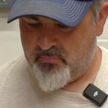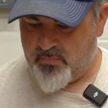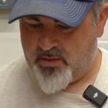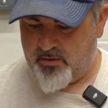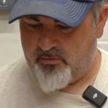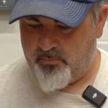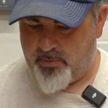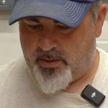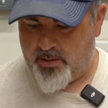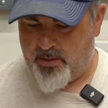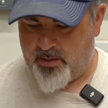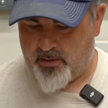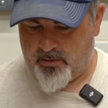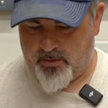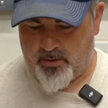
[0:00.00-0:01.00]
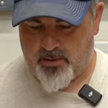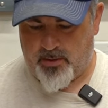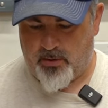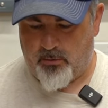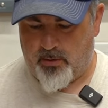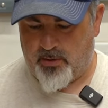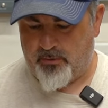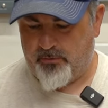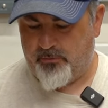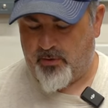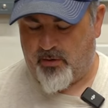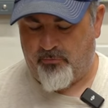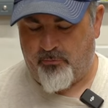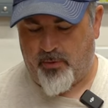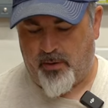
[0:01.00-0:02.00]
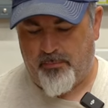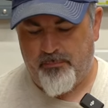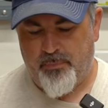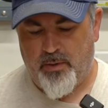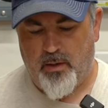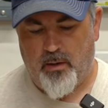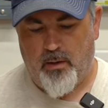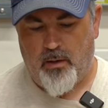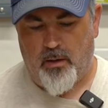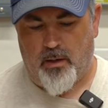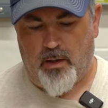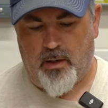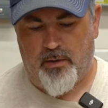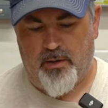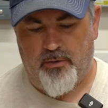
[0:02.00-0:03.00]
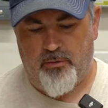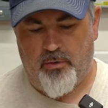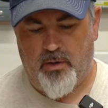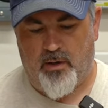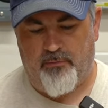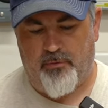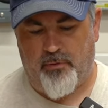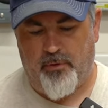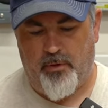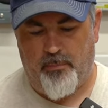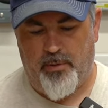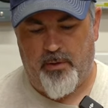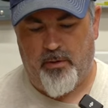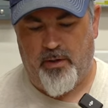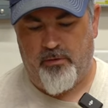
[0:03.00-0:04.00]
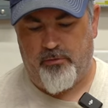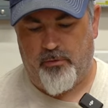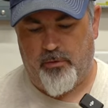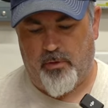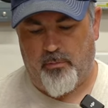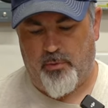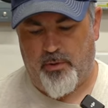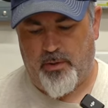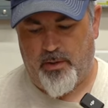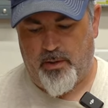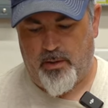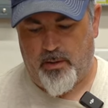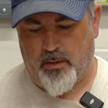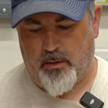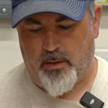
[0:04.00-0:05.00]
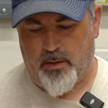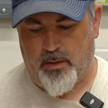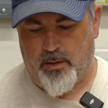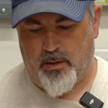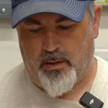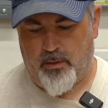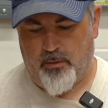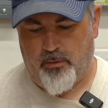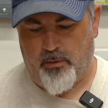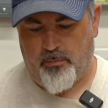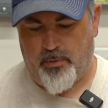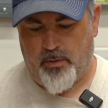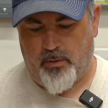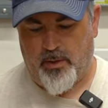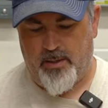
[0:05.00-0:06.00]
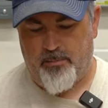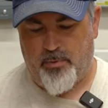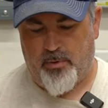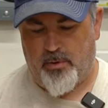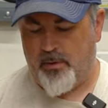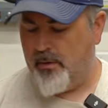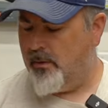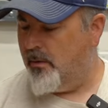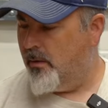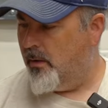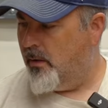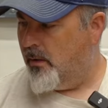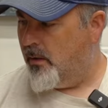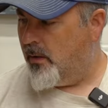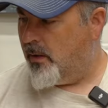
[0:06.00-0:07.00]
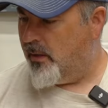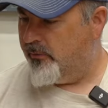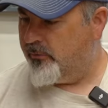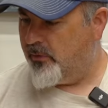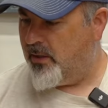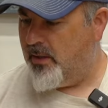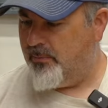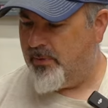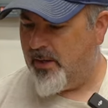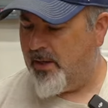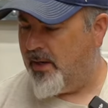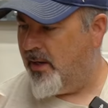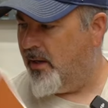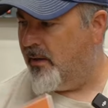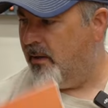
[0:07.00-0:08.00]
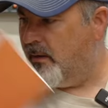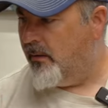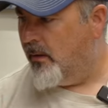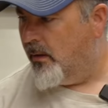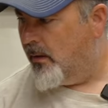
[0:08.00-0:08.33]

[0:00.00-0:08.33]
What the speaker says: That's about it, and then they go on to software. They do cover a little bit of laser gerbil in here, and then a little bit of LightBurn, so keep that handy.